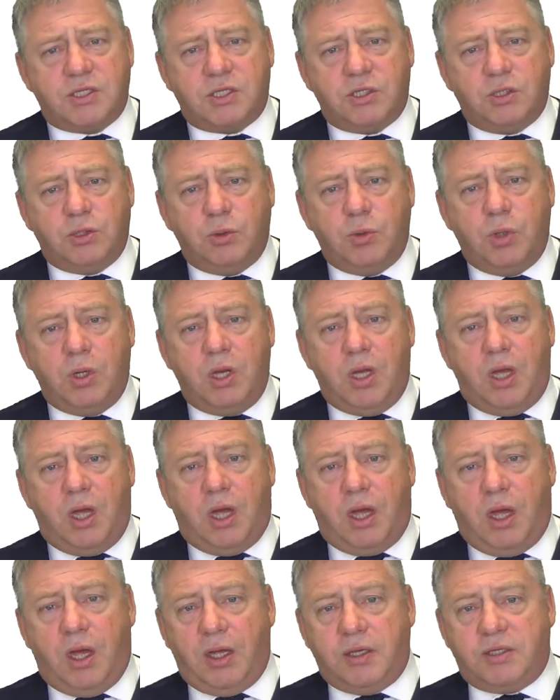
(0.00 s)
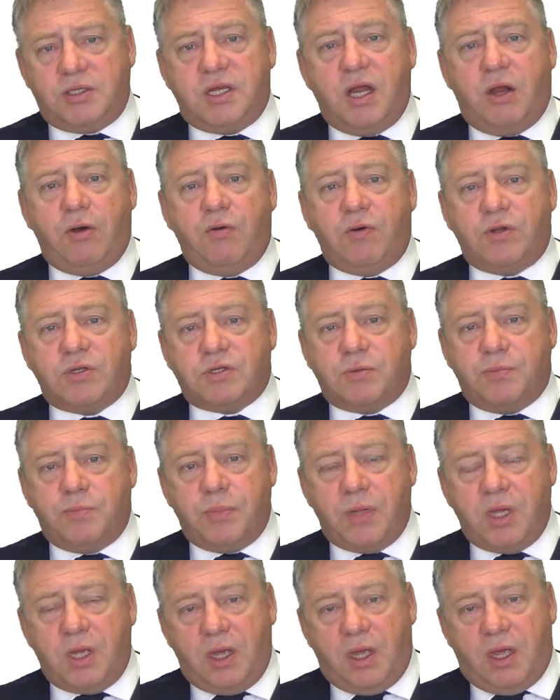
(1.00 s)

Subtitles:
to terrorism,